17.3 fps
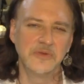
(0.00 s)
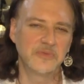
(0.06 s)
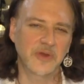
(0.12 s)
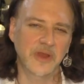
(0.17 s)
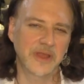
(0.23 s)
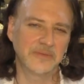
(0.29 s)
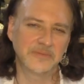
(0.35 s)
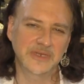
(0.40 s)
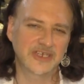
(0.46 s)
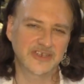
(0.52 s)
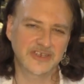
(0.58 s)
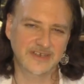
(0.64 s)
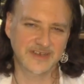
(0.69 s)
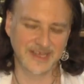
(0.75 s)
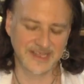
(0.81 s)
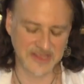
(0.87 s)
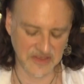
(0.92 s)
Brian
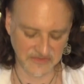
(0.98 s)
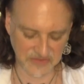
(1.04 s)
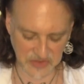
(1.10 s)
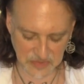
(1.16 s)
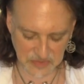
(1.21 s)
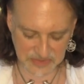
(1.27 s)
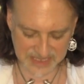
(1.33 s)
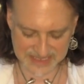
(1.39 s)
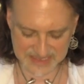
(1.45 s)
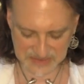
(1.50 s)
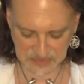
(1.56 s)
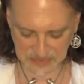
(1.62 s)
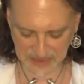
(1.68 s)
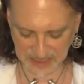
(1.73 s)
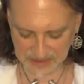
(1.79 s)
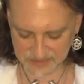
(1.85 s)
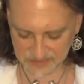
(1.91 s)
McCook, I love you.
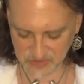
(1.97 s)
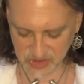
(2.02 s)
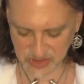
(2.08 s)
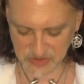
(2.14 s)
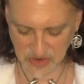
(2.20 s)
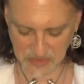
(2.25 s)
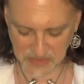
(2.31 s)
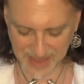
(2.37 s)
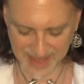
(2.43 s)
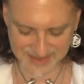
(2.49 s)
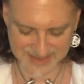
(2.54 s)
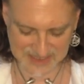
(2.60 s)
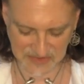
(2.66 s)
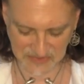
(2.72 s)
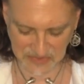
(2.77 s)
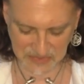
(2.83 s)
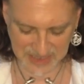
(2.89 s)
Blessed be. Should our
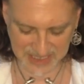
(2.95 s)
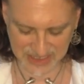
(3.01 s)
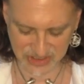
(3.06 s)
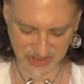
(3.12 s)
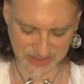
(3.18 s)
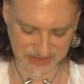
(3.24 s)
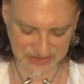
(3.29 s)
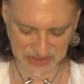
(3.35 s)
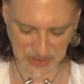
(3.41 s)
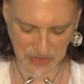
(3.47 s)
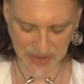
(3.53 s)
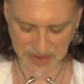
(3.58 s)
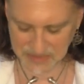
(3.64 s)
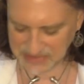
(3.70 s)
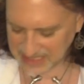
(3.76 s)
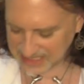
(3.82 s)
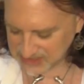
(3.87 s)
paths ever meet, just know
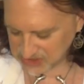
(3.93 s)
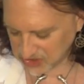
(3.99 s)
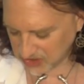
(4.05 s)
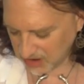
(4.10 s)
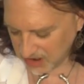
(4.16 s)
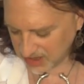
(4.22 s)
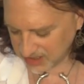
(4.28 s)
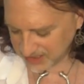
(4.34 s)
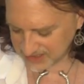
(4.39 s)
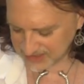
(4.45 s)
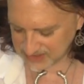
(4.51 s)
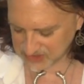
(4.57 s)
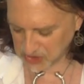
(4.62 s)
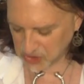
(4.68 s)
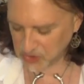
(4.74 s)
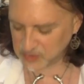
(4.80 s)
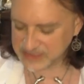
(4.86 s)
I bless your heart and
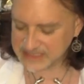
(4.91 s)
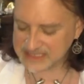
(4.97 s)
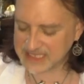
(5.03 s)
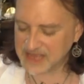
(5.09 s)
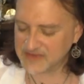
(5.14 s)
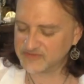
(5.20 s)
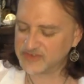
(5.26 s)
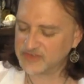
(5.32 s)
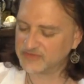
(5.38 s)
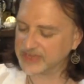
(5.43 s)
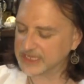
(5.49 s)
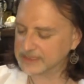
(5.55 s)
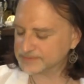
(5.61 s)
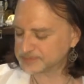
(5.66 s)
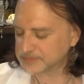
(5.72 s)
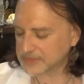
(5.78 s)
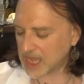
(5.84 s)
soul, what's left of
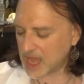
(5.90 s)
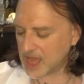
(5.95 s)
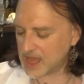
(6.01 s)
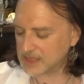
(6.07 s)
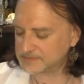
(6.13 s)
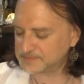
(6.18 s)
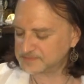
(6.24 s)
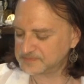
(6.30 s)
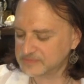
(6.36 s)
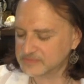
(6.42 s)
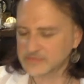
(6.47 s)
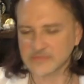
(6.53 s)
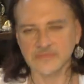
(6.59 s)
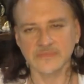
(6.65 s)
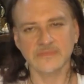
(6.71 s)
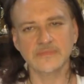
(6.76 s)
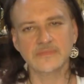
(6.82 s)
it.
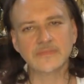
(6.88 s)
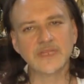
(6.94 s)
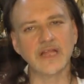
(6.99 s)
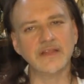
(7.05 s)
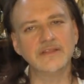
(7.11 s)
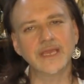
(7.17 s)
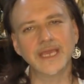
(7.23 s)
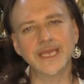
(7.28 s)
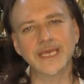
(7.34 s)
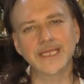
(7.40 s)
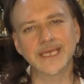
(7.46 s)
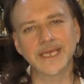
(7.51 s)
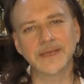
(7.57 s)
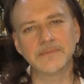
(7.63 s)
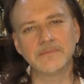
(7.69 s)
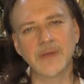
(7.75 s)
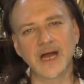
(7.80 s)
The
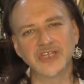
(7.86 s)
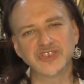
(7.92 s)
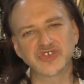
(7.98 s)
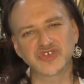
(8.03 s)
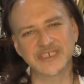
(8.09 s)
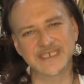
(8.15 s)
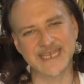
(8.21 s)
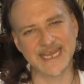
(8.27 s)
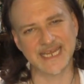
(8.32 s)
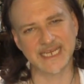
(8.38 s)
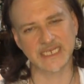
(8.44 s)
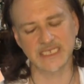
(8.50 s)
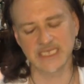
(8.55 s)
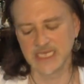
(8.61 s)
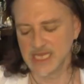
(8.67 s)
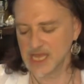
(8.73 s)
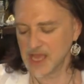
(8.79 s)
Yelling Mantra deck.